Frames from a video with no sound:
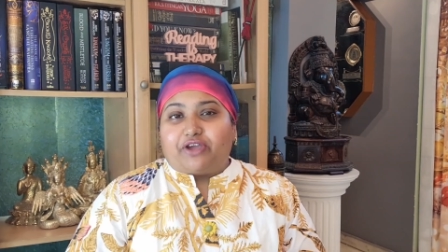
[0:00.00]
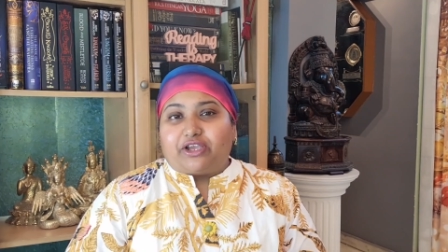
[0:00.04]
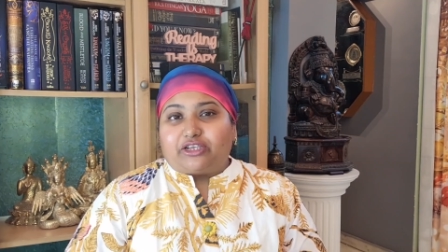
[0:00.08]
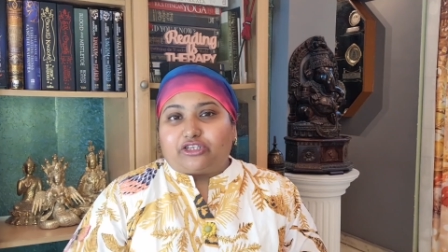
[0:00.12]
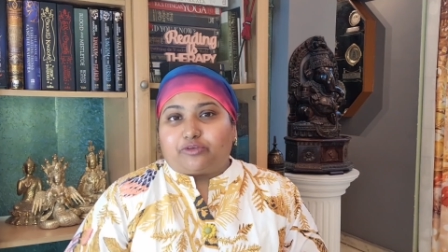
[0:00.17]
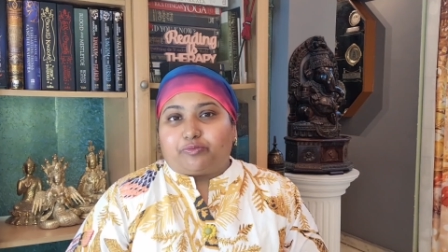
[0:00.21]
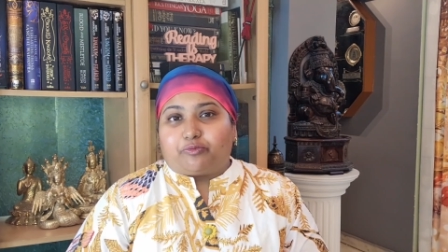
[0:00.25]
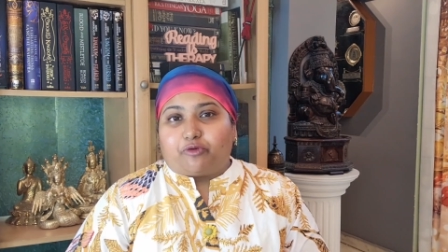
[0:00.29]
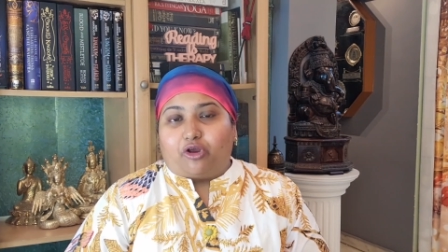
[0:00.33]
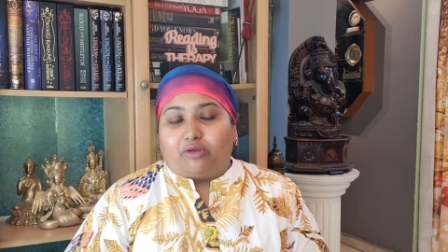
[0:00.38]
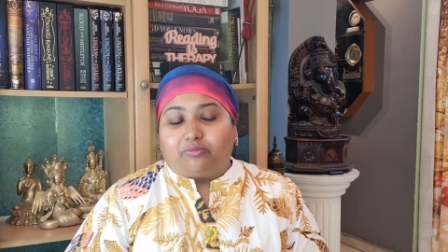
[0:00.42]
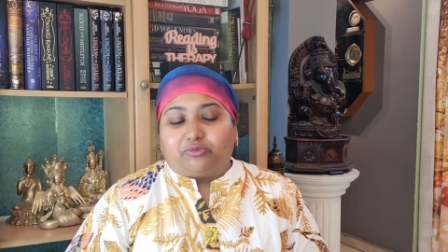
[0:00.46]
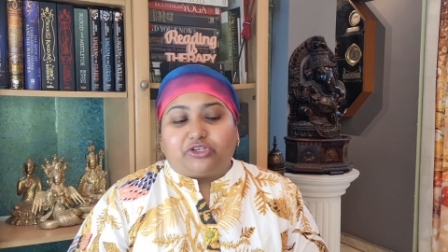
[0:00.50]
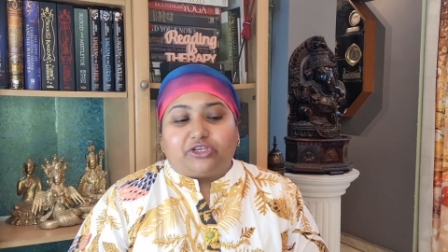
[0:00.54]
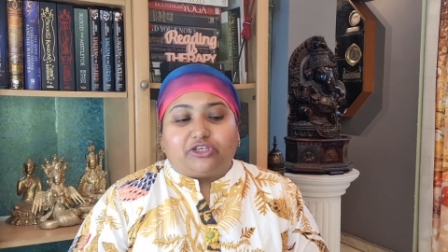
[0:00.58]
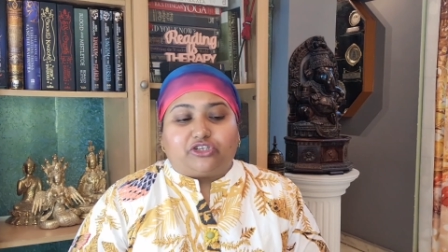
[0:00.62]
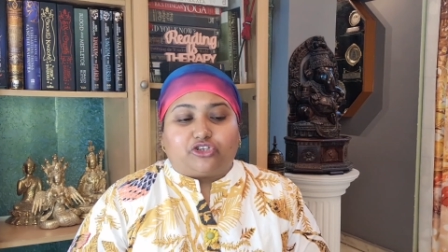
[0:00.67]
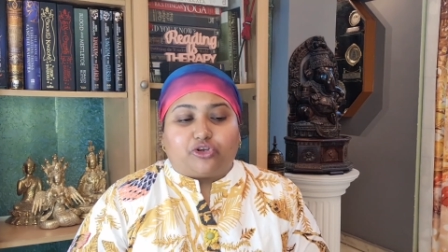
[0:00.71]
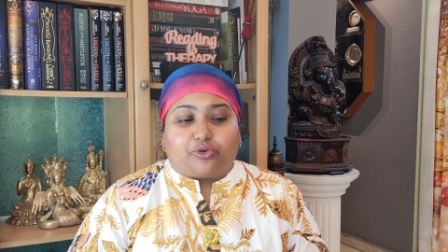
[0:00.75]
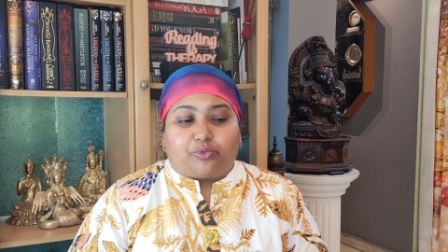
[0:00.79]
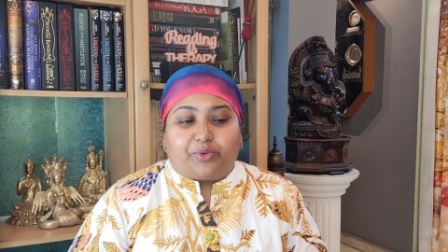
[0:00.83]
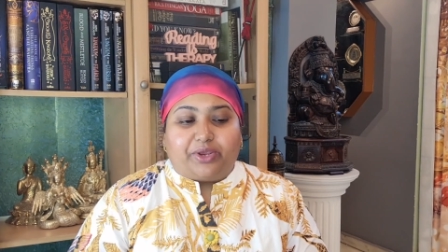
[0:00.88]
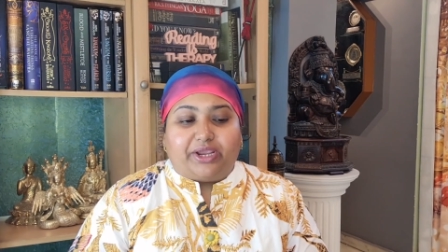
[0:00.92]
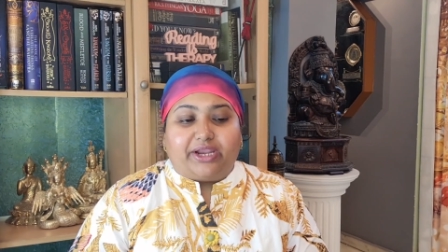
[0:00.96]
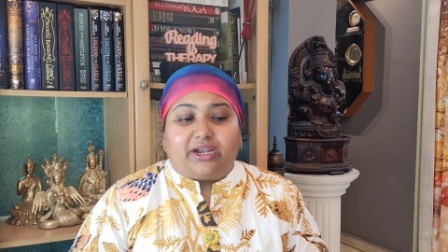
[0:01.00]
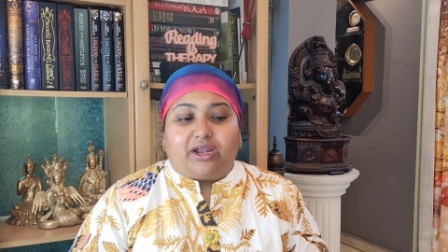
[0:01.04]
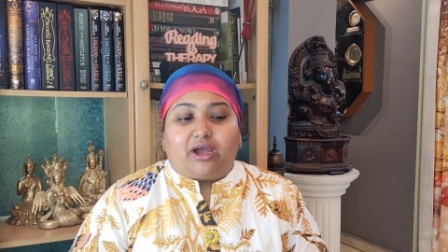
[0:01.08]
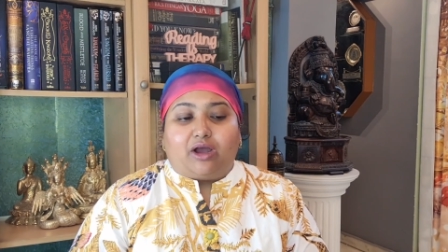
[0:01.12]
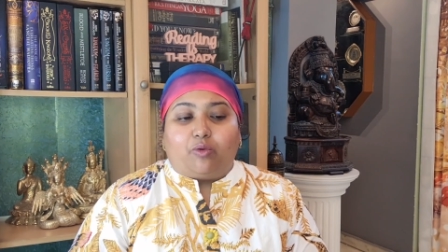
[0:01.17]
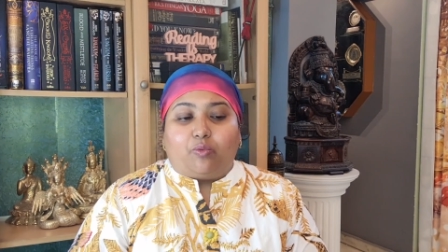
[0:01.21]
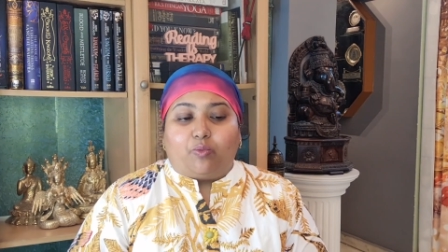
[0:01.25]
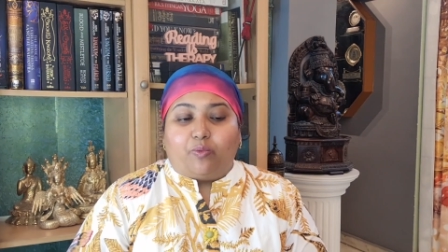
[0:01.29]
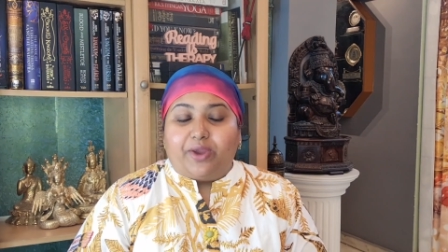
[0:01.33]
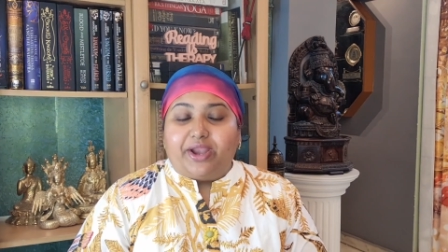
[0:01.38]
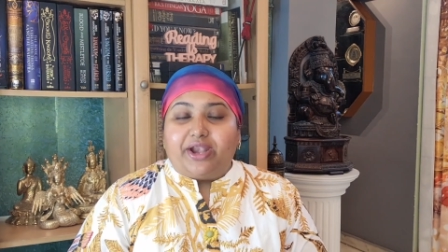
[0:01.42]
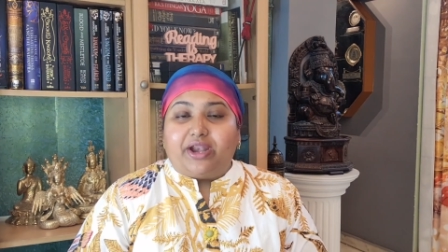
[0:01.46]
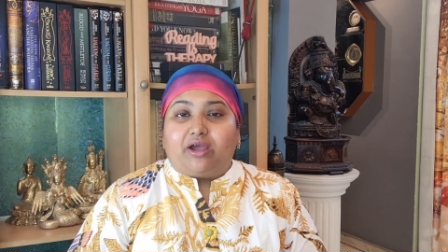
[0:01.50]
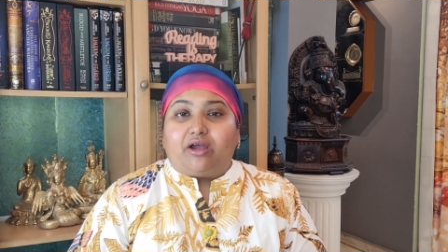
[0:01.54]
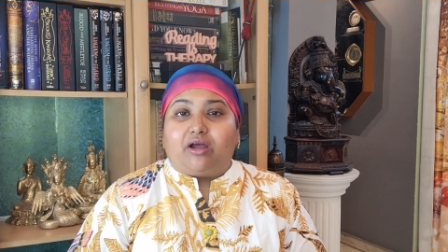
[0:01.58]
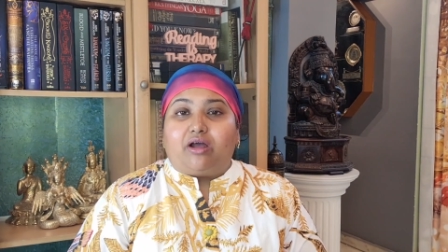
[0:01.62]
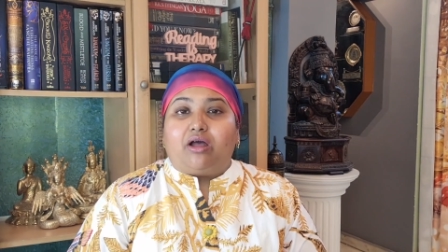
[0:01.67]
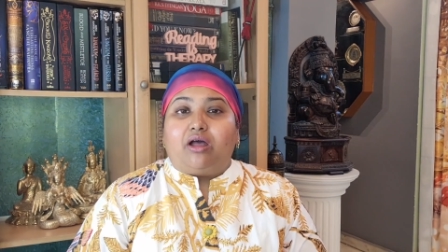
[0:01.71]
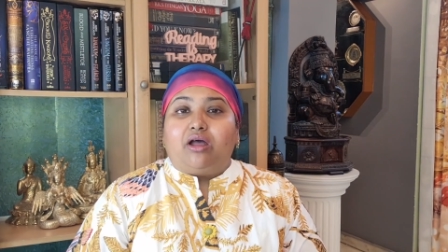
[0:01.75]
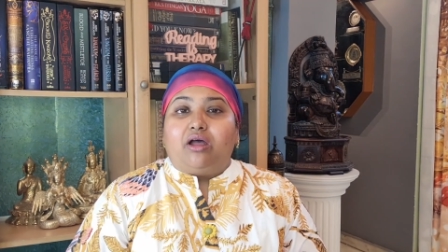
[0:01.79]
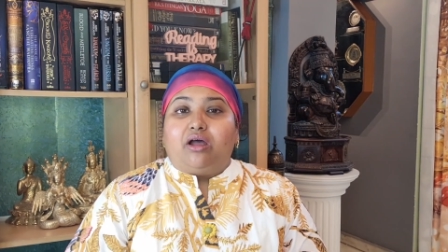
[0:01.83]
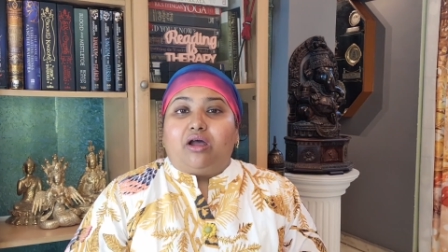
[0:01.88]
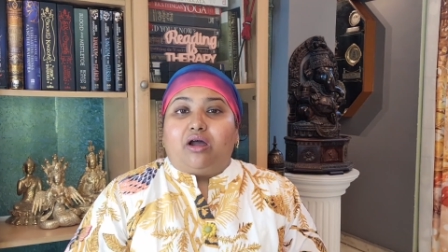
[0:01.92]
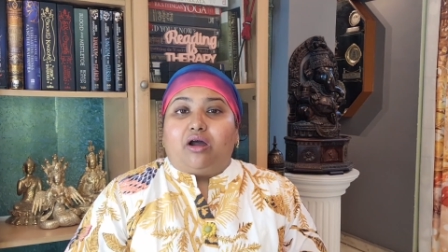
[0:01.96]
first prompt is to read a
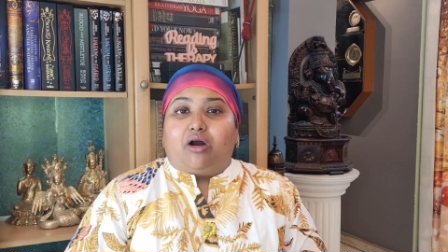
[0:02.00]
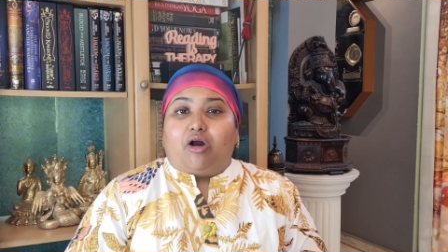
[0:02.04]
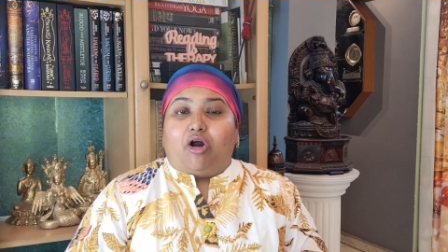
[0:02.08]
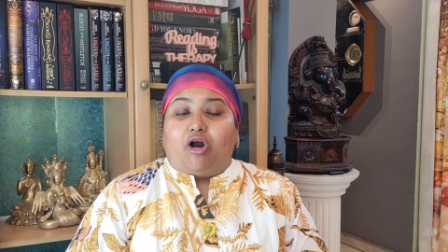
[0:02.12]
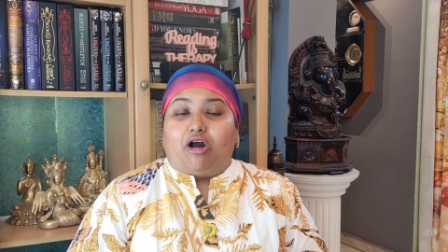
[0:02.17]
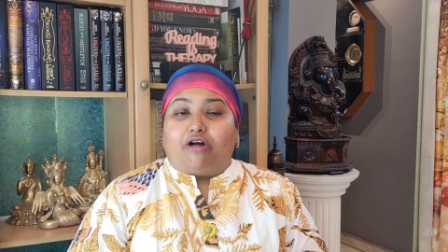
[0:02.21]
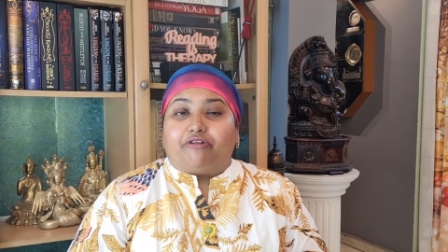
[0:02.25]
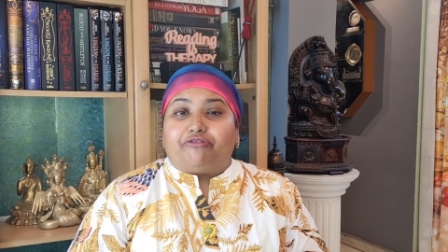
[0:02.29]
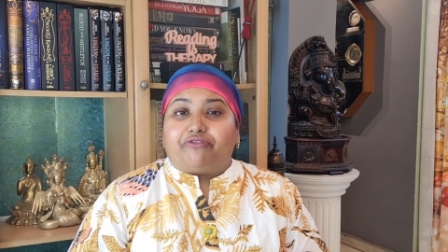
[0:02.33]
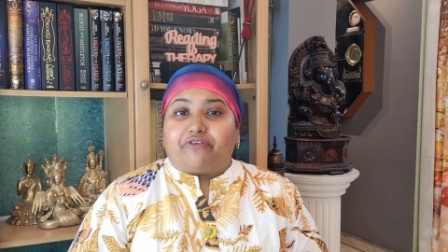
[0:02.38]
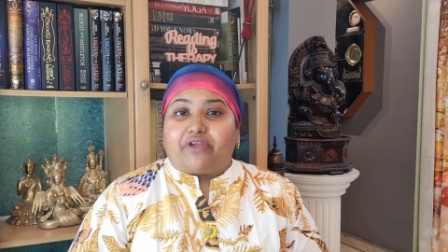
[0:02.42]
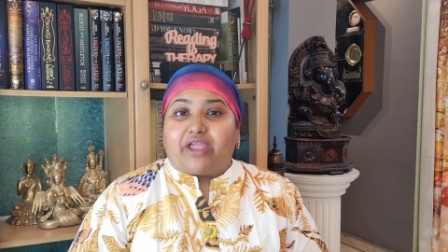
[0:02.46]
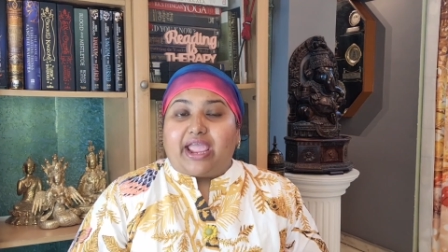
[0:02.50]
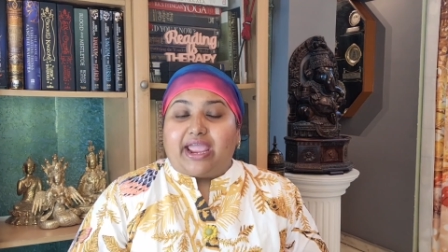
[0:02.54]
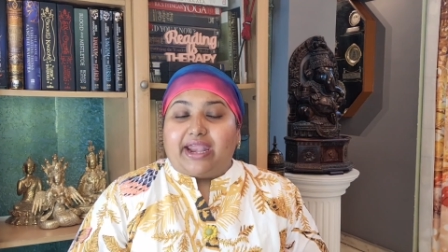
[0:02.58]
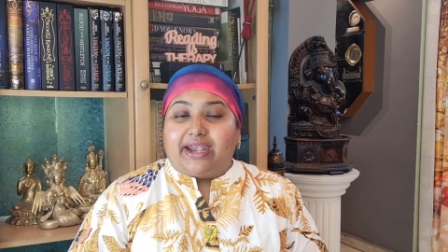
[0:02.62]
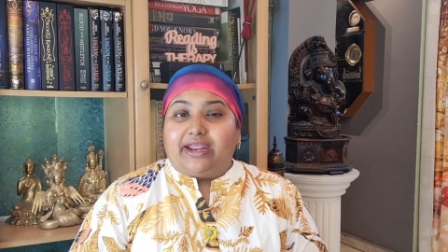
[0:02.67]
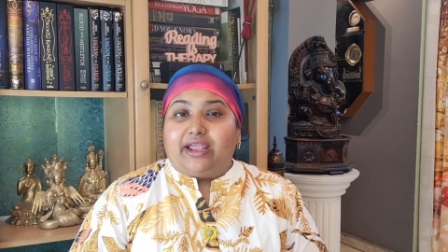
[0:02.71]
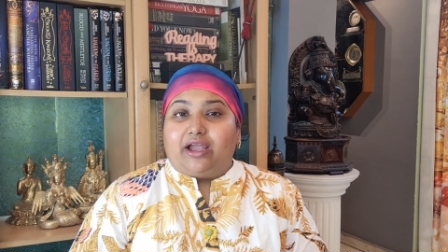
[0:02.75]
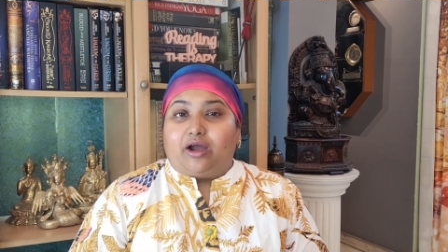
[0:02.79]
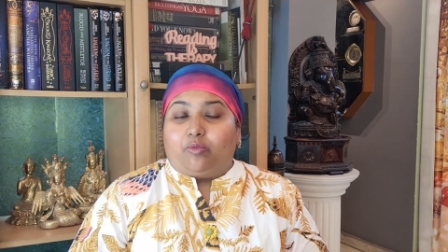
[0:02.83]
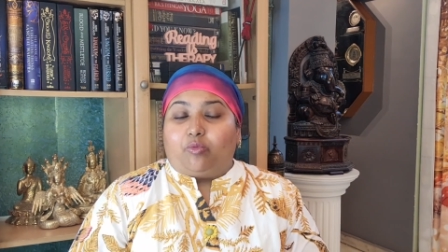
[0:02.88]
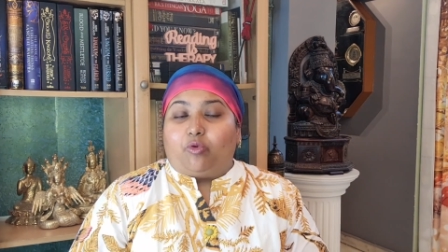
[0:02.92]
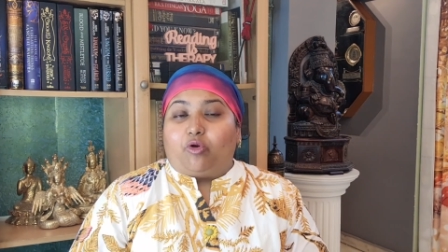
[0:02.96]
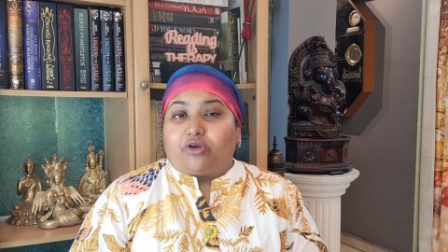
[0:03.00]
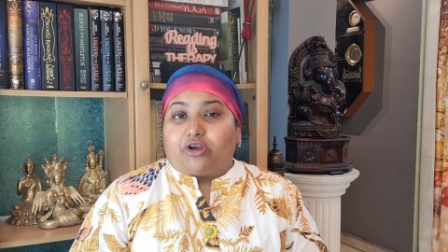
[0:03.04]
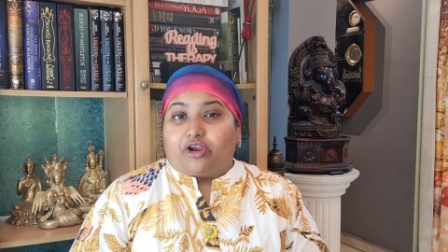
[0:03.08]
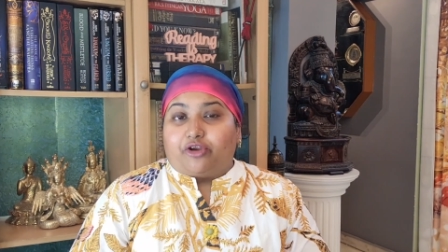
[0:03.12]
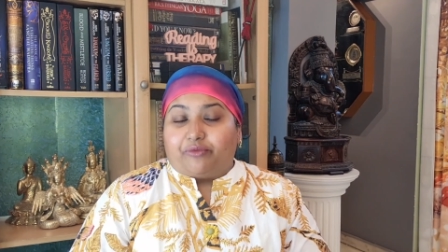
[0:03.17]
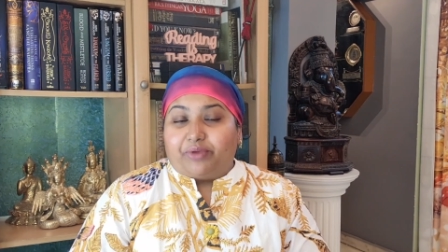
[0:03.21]
winner of any award.